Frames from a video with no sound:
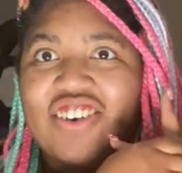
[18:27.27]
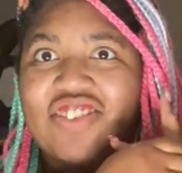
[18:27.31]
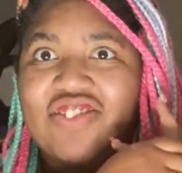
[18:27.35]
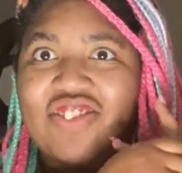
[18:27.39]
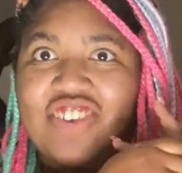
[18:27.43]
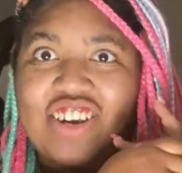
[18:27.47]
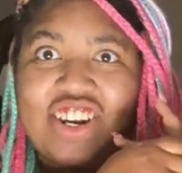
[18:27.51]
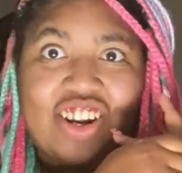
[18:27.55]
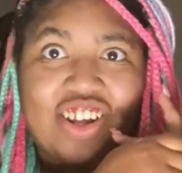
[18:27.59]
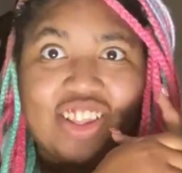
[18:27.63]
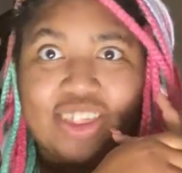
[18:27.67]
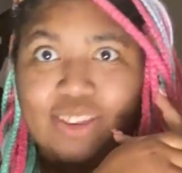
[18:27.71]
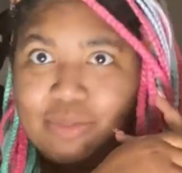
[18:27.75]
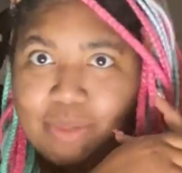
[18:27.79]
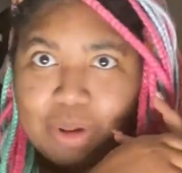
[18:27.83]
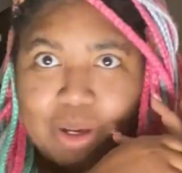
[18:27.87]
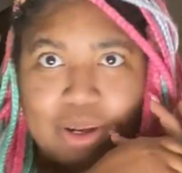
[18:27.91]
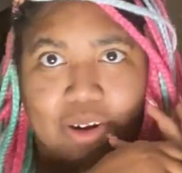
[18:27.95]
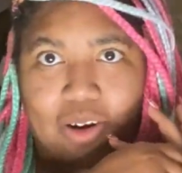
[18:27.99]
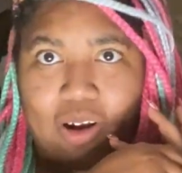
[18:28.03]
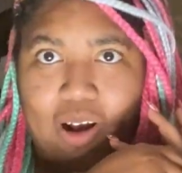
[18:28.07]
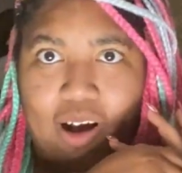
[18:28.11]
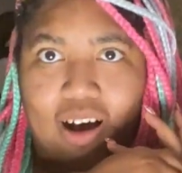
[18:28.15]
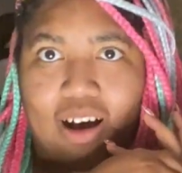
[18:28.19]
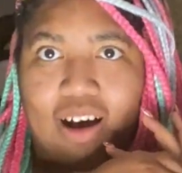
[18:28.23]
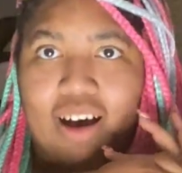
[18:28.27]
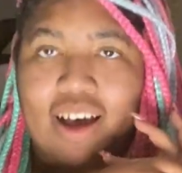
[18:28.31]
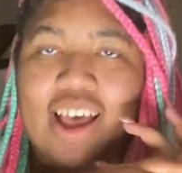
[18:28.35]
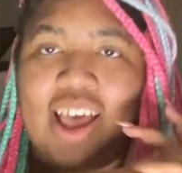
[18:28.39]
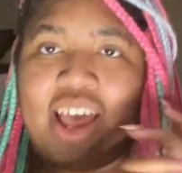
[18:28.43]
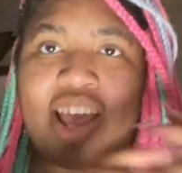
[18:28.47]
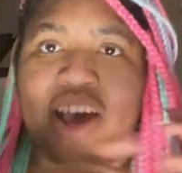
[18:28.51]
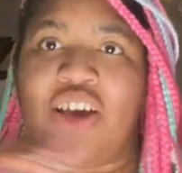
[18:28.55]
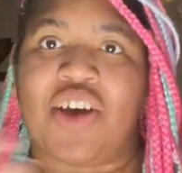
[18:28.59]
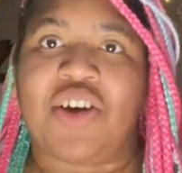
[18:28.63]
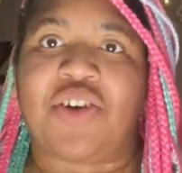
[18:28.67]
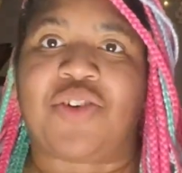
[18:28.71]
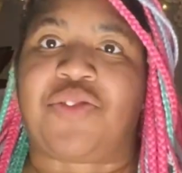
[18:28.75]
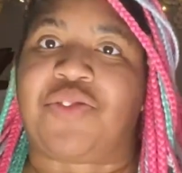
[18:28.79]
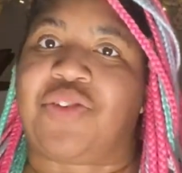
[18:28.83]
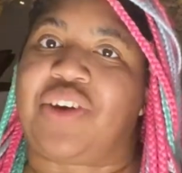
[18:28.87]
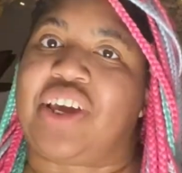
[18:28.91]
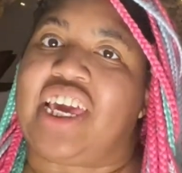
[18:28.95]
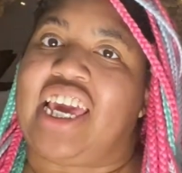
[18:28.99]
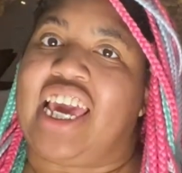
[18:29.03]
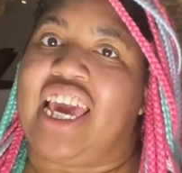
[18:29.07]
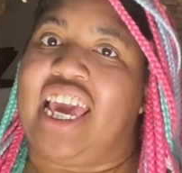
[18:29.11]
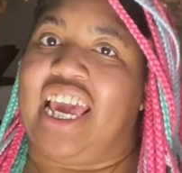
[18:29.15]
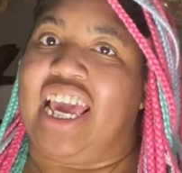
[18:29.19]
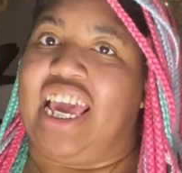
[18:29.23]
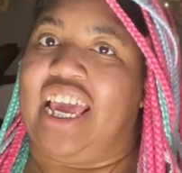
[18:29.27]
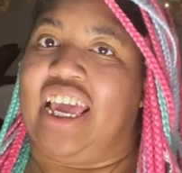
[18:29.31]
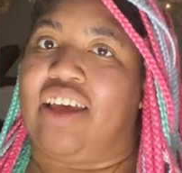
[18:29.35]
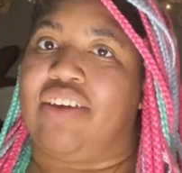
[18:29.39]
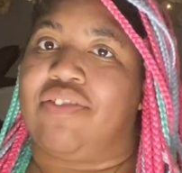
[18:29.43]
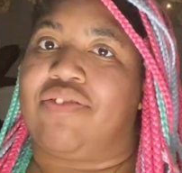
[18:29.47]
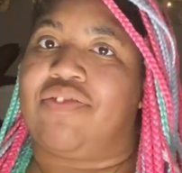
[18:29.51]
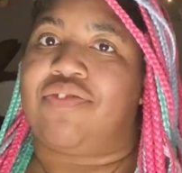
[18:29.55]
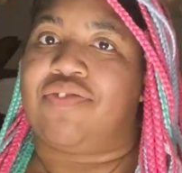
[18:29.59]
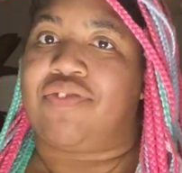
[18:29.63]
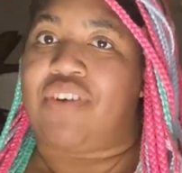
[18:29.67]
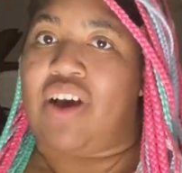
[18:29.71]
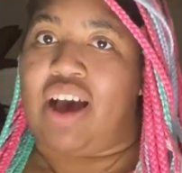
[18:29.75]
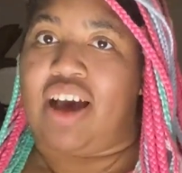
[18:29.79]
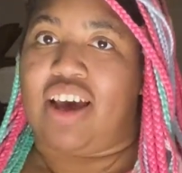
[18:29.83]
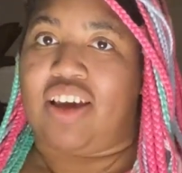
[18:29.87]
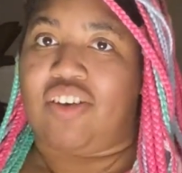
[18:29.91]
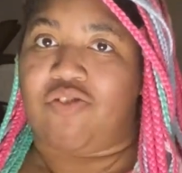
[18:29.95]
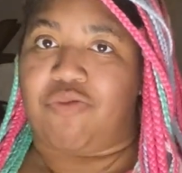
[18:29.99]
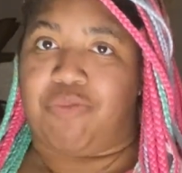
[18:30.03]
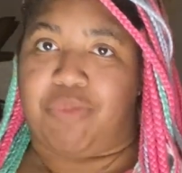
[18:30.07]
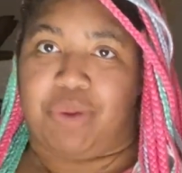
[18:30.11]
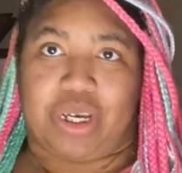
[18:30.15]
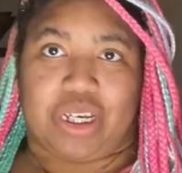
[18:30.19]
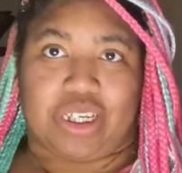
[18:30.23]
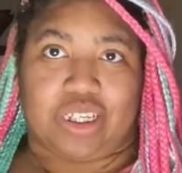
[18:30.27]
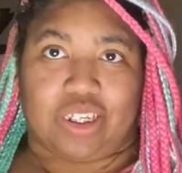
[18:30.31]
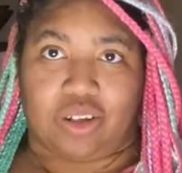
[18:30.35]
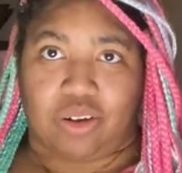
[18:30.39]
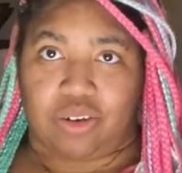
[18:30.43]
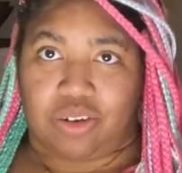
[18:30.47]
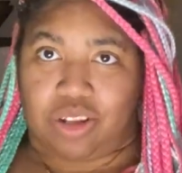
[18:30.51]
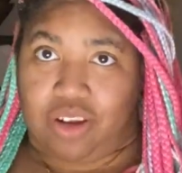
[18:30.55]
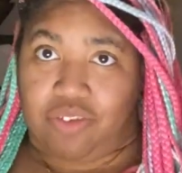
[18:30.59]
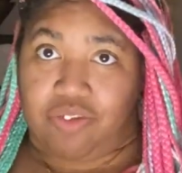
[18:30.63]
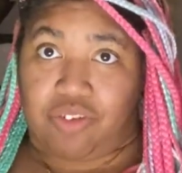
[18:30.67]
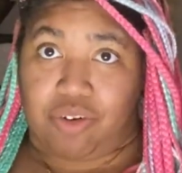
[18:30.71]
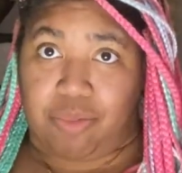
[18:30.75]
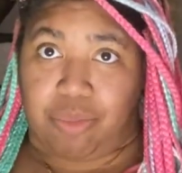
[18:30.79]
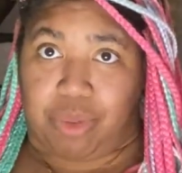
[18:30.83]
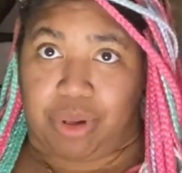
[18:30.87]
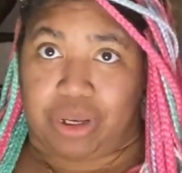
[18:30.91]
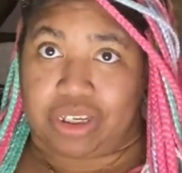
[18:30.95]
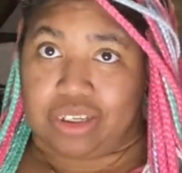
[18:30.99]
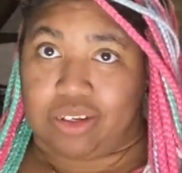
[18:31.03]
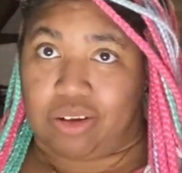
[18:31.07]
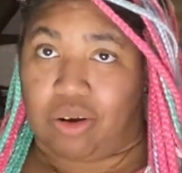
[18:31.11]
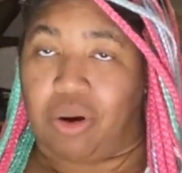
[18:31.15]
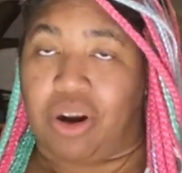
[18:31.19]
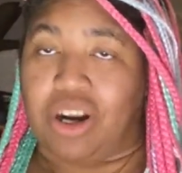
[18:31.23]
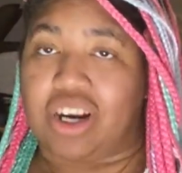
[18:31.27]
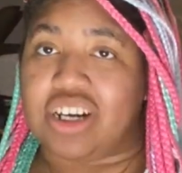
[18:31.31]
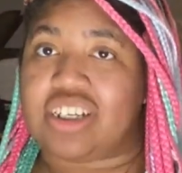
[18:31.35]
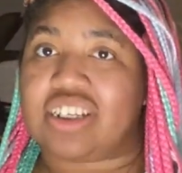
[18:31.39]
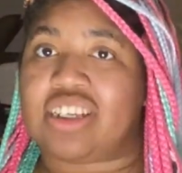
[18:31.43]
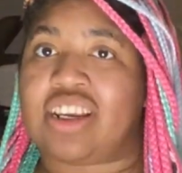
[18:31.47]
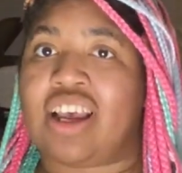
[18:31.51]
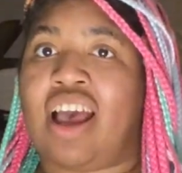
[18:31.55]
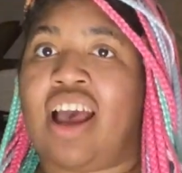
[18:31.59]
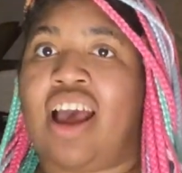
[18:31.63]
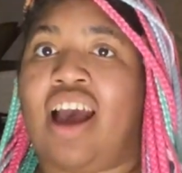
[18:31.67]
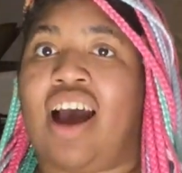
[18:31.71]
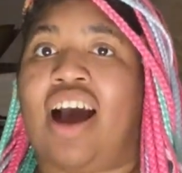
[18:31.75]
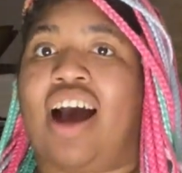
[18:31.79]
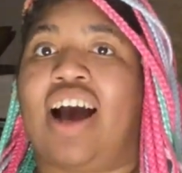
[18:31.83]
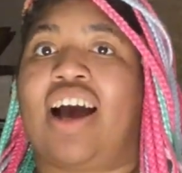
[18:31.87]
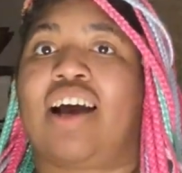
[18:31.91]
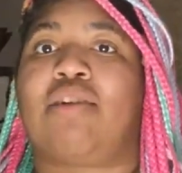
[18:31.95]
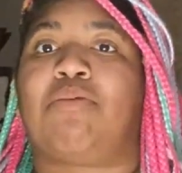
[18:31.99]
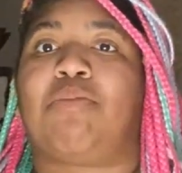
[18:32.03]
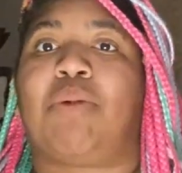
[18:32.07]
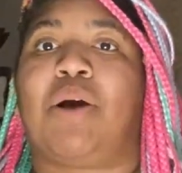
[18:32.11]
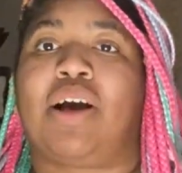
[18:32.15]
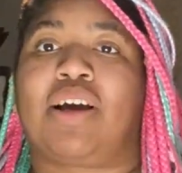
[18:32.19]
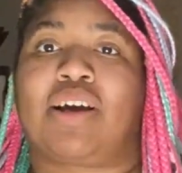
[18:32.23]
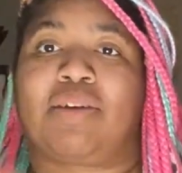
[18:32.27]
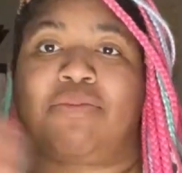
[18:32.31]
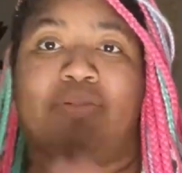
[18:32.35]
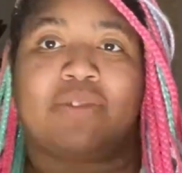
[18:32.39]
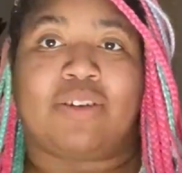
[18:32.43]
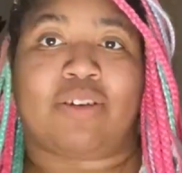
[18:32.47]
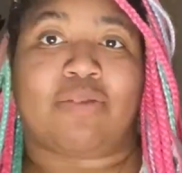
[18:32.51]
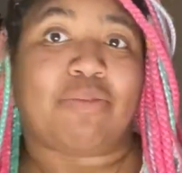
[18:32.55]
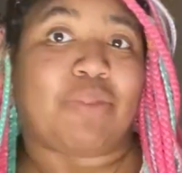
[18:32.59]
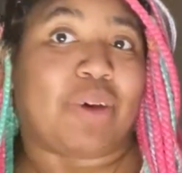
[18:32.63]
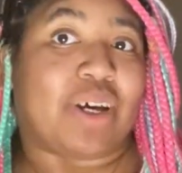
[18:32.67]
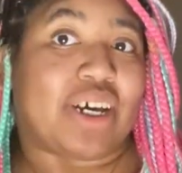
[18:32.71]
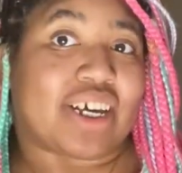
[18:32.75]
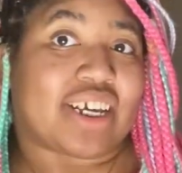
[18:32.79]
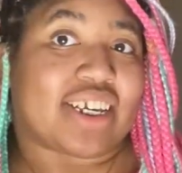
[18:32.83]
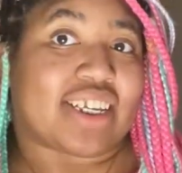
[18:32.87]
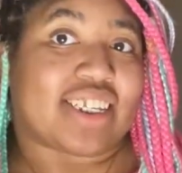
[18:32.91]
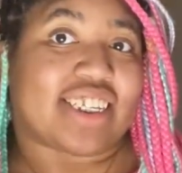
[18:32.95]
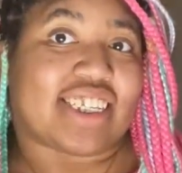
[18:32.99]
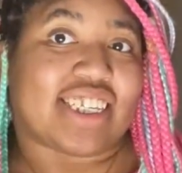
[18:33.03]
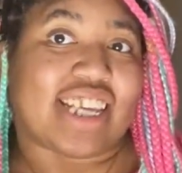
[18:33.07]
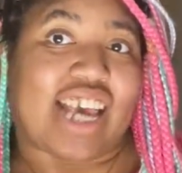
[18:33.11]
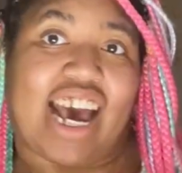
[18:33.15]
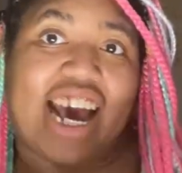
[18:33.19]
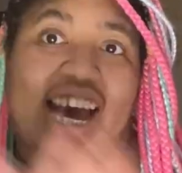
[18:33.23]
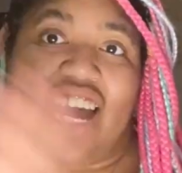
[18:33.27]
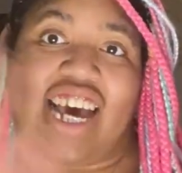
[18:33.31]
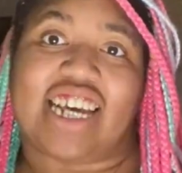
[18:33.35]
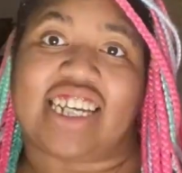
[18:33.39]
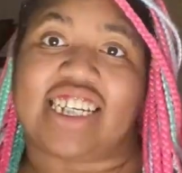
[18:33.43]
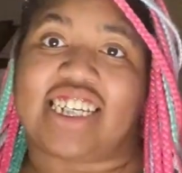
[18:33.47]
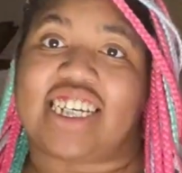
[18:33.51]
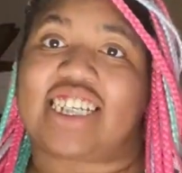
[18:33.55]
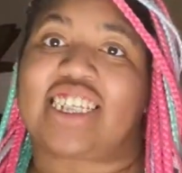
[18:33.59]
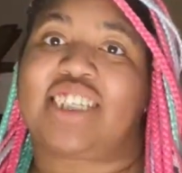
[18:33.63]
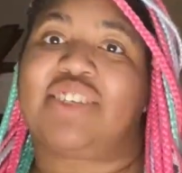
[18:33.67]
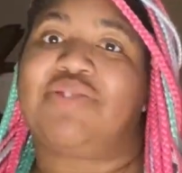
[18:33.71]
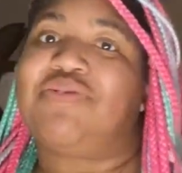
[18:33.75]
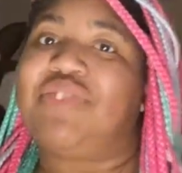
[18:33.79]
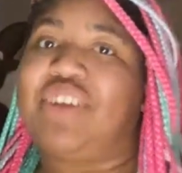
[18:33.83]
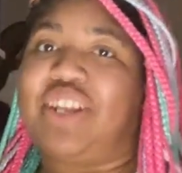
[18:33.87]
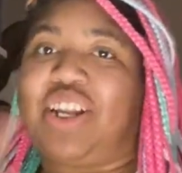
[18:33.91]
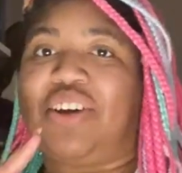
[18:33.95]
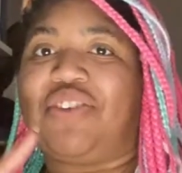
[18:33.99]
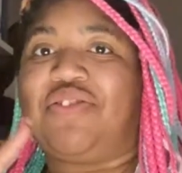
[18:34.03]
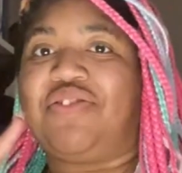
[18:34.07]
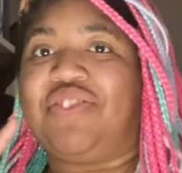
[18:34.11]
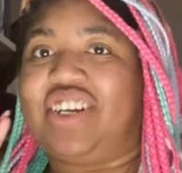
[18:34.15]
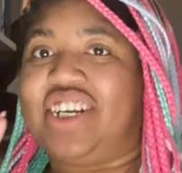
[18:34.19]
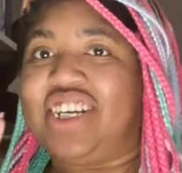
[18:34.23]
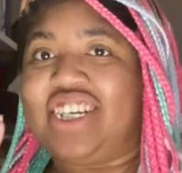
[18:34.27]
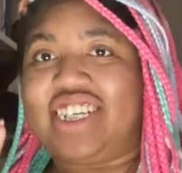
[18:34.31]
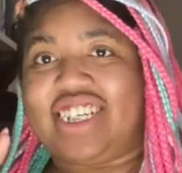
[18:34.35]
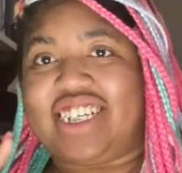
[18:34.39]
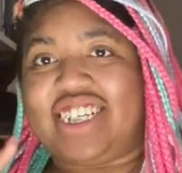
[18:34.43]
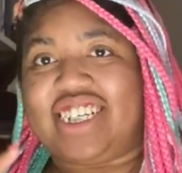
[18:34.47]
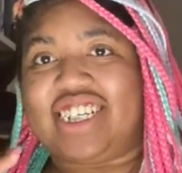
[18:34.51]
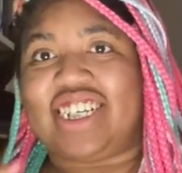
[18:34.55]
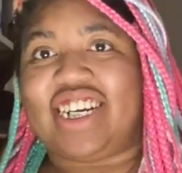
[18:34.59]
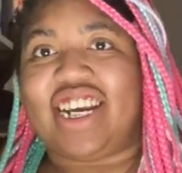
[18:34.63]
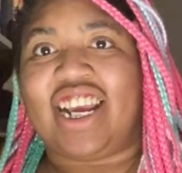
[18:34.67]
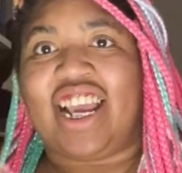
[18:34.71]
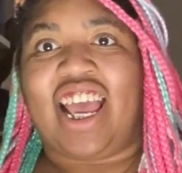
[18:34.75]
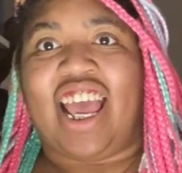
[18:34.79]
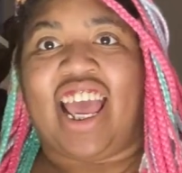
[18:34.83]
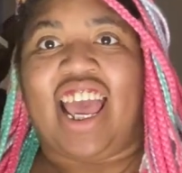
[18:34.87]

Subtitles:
went on the book crawl. We hit 5 different bookstores. I bought some books. I took some video footage.